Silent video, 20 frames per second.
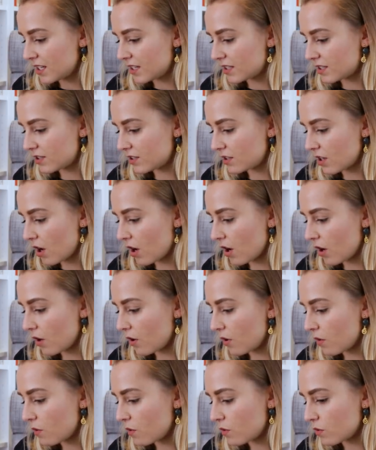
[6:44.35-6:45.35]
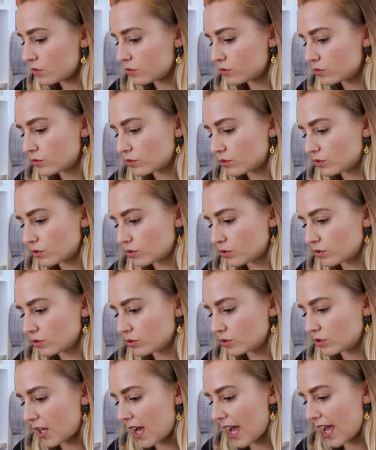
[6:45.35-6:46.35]
So
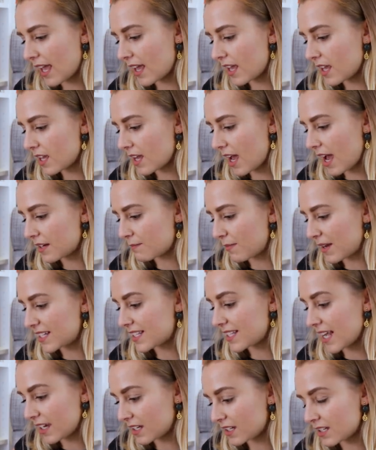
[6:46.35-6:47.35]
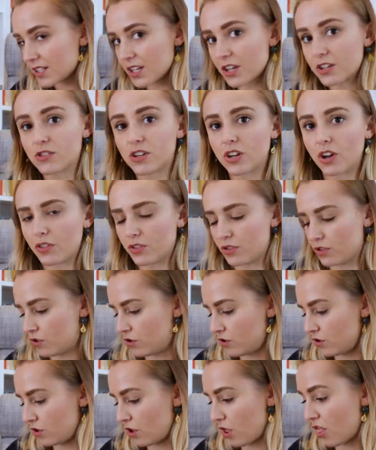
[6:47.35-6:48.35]
I had my second surgery
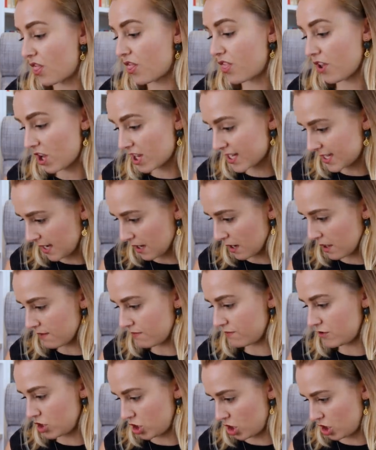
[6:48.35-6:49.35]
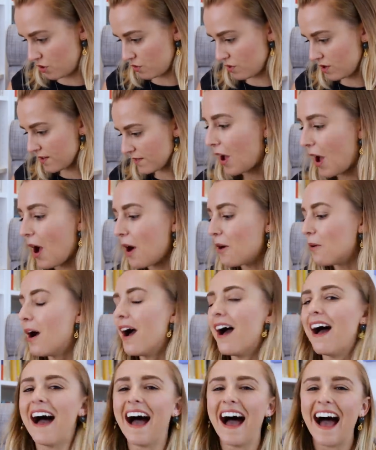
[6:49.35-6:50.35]
on the 13th of June.
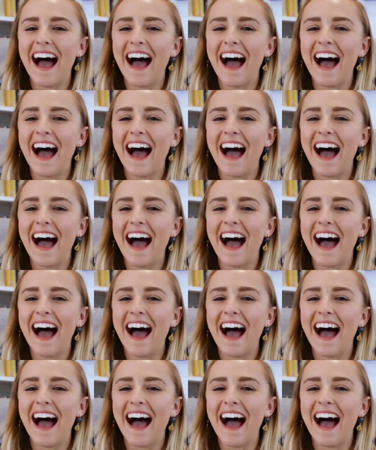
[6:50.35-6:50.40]
Oh!